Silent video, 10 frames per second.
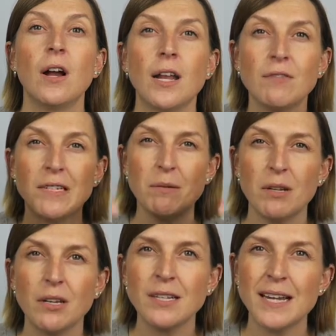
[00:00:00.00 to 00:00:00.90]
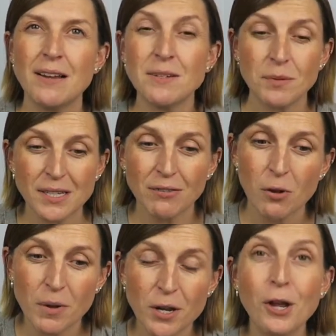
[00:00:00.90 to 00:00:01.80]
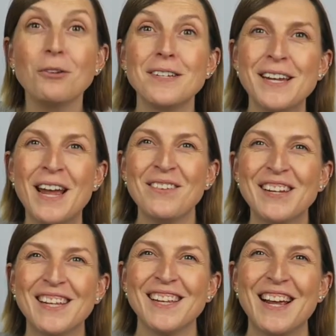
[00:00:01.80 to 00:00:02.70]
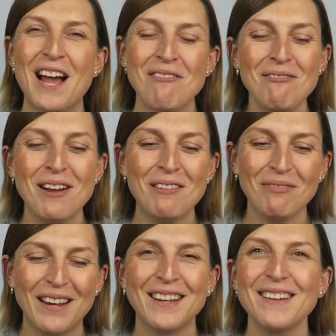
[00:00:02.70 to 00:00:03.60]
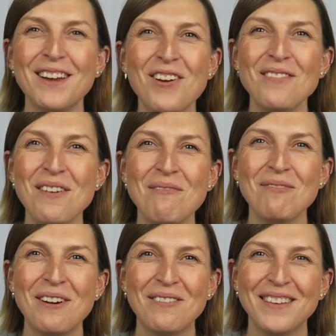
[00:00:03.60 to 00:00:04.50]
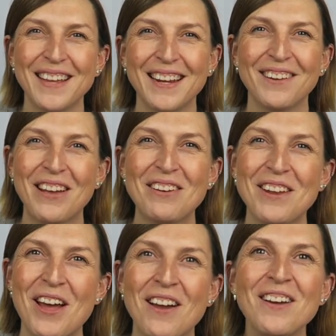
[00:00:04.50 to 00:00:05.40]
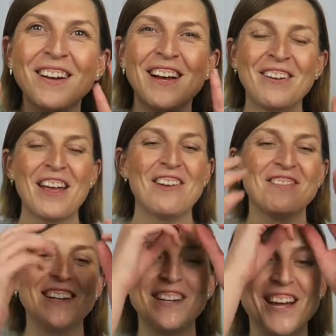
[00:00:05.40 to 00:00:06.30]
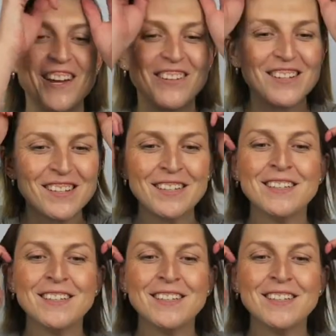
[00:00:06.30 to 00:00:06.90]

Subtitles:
if you see me looking down, it's because I've got my notes taped to the camera because I can't remember everything and I'm getting really nervous.